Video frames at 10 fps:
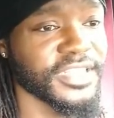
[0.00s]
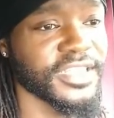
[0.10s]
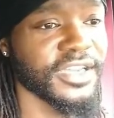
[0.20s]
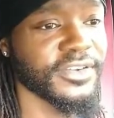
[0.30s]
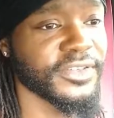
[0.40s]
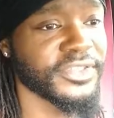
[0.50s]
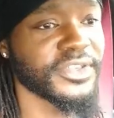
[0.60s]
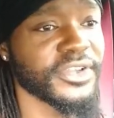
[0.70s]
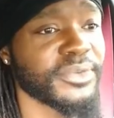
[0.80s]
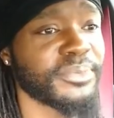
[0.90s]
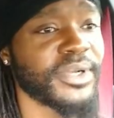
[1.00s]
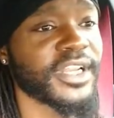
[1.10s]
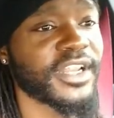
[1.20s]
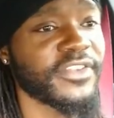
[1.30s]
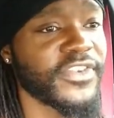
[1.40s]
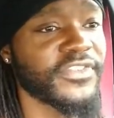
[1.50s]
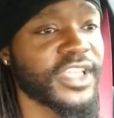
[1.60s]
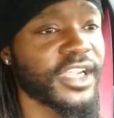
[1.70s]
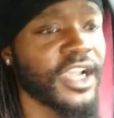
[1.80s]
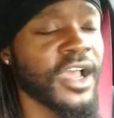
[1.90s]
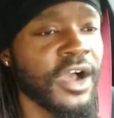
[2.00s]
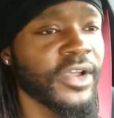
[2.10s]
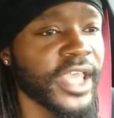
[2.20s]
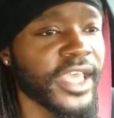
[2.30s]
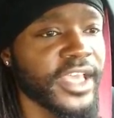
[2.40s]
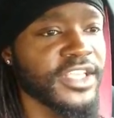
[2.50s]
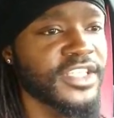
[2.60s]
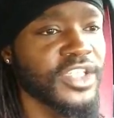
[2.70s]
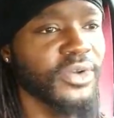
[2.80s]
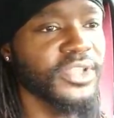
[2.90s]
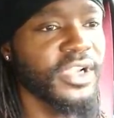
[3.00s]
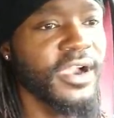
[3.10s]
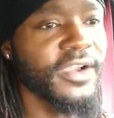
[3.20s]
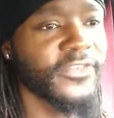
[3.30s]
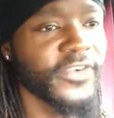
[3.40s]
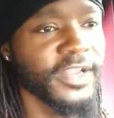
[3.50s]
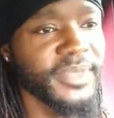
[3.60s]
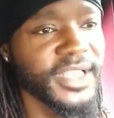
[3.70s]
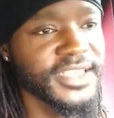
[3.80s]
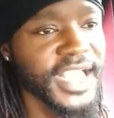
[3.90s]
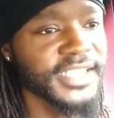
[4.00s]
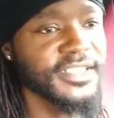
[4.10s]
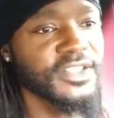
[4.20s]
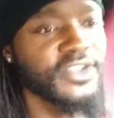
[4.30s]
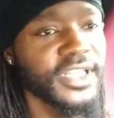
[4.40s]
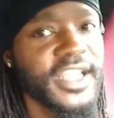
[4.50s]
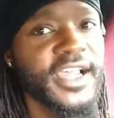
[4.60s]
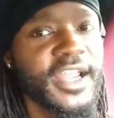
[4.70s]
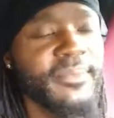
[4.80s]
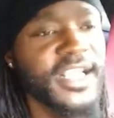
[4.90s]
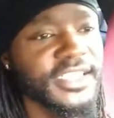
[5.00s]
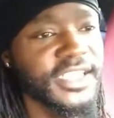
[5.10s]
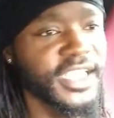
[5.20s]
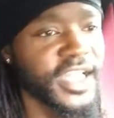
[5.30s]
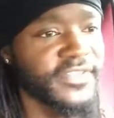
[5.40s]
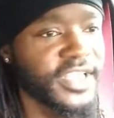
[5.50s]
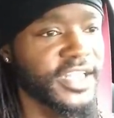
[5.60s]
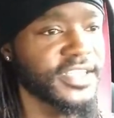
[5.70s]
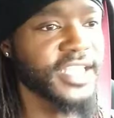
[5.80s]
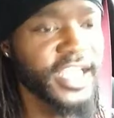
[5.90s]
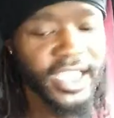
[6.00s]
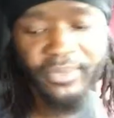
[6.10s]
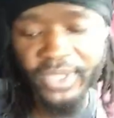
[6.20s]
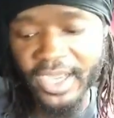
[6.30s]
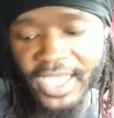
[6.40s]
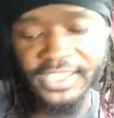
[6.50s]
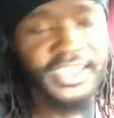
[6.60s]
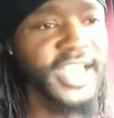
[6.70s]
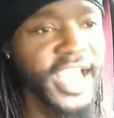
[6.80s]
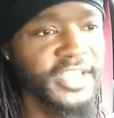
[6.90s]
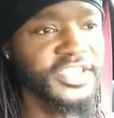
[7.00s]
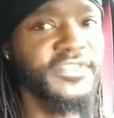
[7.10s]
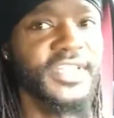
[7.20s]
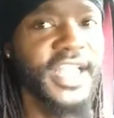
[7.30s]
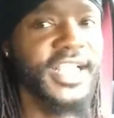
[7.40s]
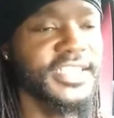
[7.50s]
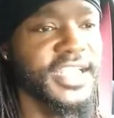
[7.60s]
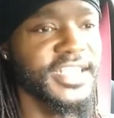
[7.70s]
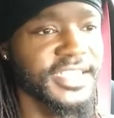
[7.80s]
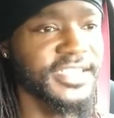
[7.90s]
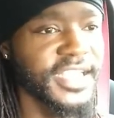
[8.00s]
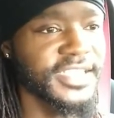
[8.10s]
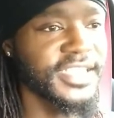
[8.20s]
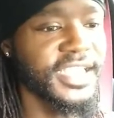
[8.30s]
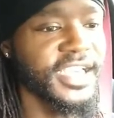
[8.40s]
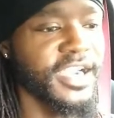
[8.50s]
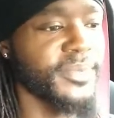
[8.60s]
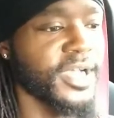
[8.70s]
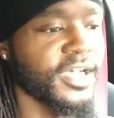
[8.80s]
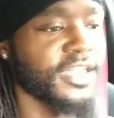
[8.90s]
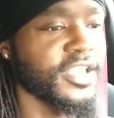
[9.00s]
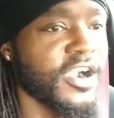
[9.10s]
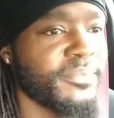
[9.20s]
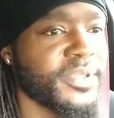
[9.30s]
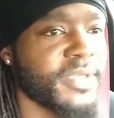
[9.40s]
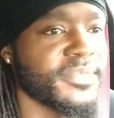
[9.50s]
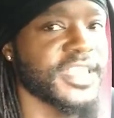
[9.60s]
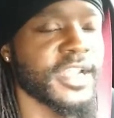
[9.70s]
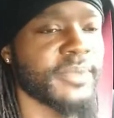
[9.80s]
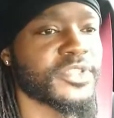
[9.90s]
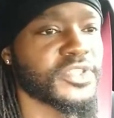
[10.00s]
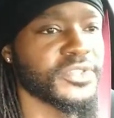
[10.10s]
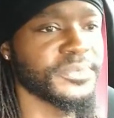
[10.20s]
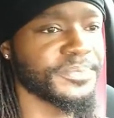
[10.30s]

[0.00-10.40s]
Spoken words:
You know, you put it in 5th gear. Okay, so the car in front of me is actually slowing down. I'm actually getting off the interstate, and we're gonna actually downshift it. Like I said, it's in 6th gear. The RPM is at number 2.